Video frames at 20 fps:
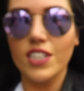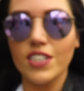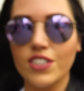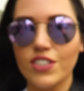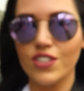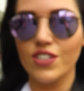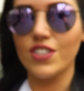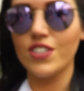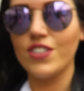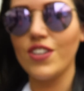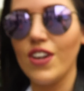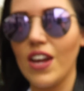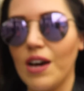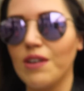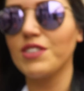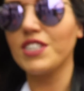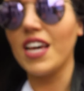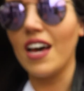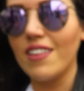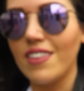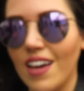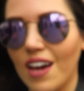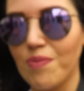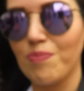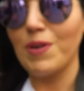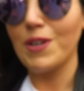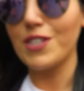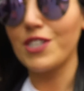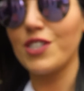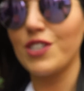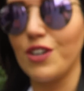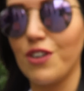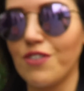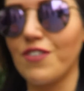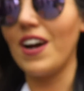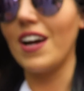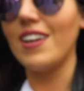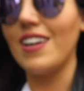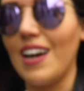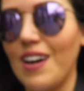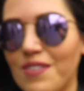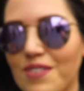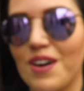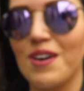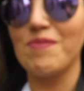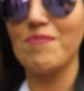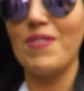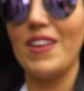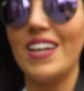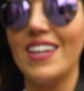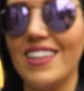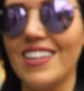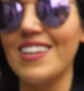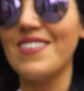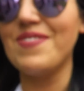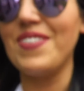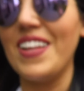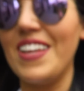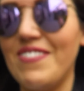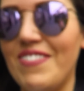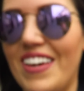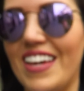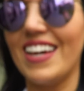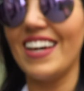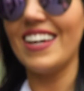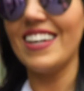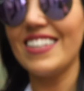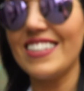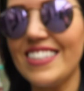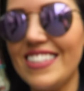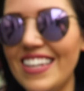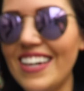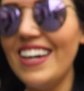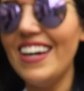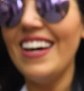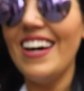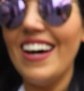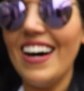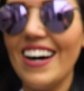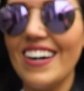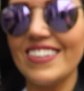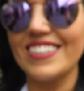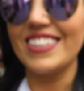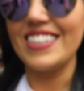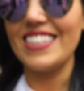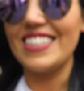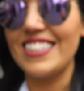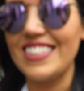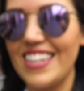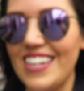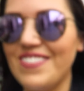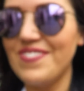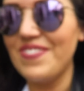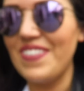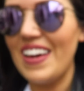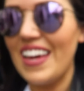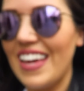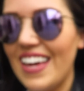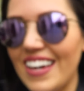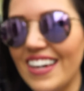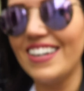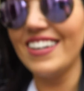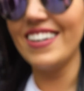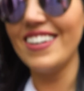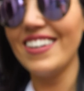She's just stood outside the Apple store right now, completely oblivious. Oh, she's seen me.